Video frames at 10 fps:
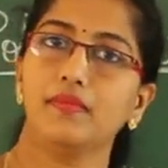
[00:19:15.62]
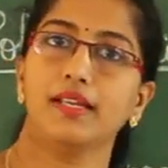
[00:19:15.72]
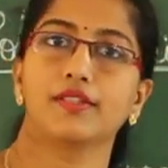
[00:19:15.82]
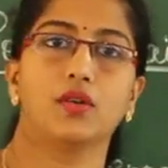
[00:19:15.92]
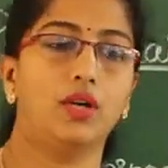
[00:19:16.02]

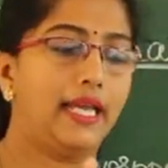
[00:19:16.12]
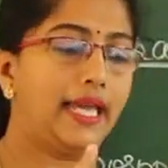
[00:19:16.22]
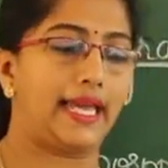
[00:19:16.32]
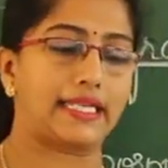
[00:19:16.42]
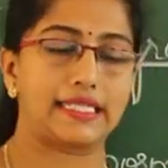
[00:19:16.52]
So
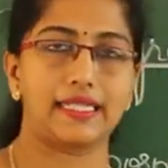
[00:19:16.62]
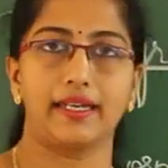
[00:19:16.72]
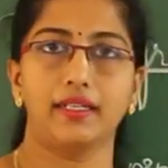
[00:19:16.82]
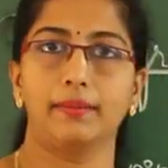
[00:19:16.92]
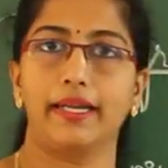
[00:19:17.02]

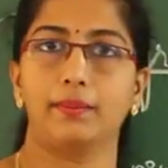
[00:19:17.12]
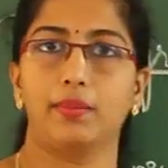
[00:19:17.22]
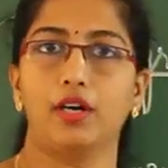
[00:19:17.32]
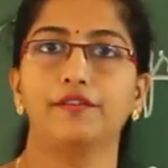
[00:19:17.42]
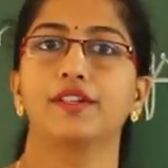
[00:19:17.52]
exine made up
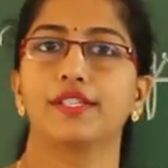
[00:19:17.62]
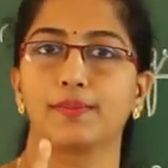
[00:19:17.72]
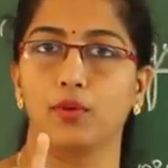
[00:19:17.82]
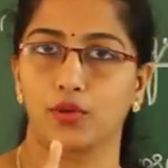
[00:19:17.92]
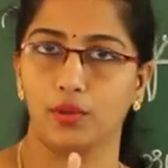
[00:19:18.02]
of
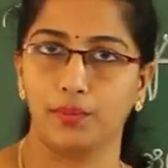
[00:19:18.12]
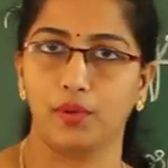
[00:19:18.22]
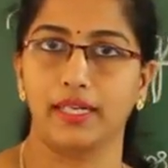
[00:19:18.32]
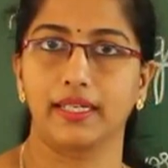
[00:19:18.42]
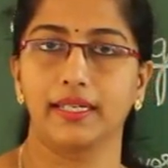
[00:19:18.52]

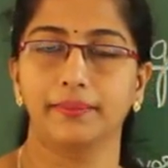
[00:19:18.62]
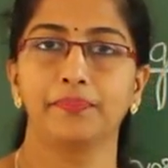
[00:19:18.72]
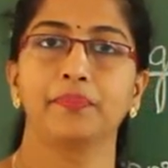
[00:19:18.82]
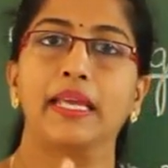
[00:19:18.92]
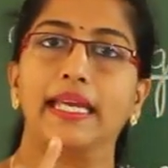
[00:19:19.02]
sporopollenin,
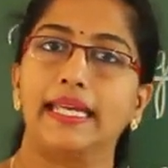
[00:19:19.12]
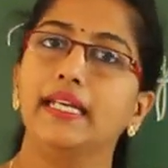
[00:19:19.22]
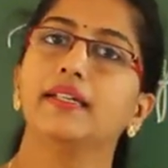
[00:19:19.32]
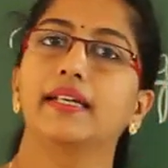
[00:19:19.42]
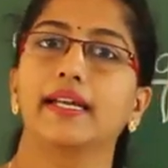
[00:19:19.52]

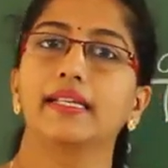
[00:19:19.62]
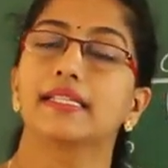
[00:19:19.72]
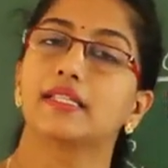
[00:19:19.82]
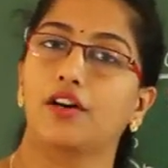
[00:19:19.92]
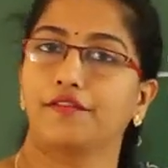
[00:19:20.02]
intine
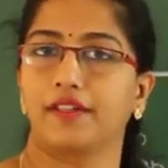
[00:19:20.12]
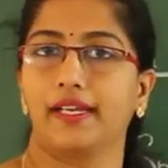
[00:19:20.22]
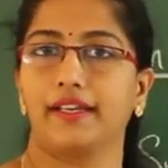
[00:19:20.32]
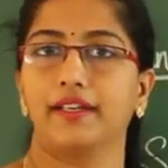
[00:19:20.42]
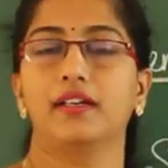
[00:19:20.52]
soft
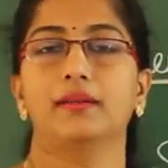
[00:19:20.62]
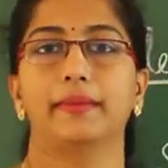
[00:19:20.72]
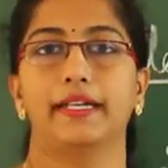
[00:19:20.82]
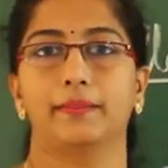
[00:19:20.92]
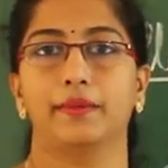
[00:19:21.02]
layer
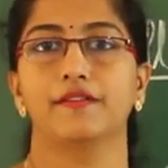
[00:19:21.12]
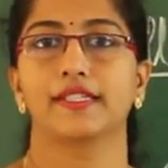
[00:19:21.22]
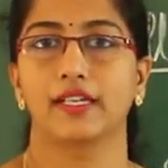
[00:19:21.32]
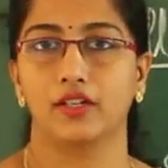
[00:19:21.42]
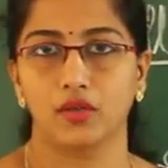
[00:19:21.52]
made up of
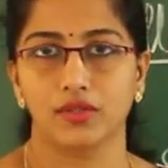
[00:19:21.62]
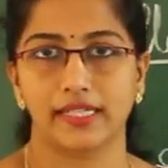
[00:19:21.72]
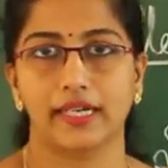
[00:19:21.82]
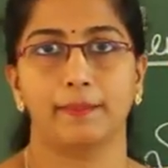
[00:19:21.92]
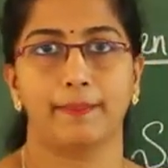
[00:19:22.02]
cellulose
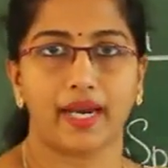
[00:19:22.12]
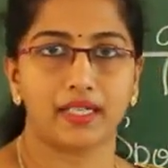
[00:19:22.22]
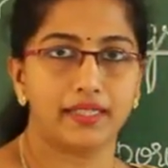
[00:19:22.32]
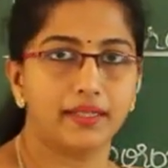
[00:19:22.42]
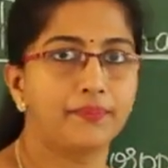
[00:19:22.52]
and
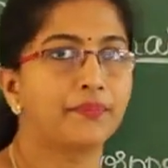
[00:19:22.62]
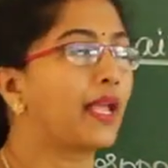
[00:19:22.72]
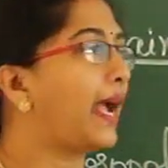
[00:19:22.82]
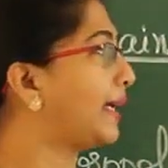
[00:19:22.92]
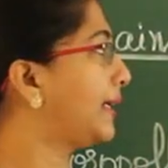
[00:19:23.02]
pectin,
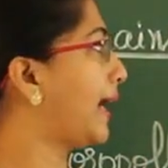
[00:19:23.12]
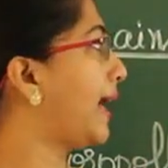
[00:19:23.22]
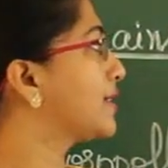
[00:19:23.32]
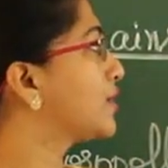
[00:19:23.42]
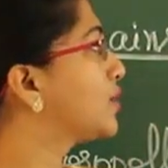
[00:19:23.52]
and it
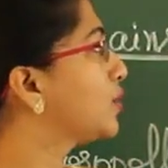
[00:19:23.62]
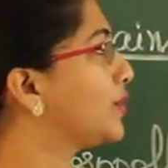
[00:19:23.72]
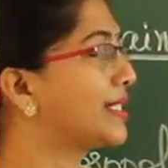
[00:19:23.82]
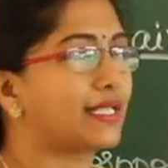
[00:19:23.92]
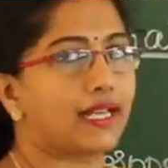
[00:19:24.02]
has
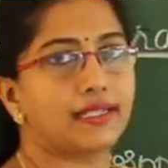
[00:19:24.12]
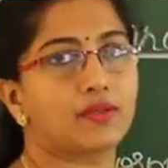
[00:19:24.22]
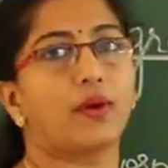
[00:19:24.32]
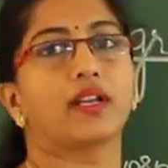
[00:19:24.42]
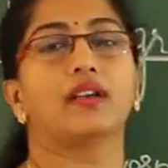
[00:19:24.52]
two cells,
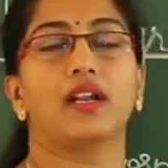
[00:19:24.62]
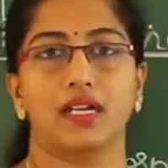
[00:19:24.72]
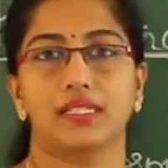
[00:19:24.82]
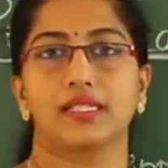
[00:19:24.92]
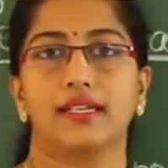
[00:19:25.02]
one
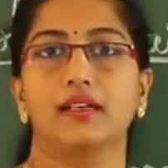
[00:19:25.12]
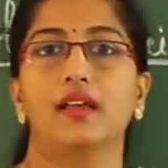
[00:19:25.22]
large cell,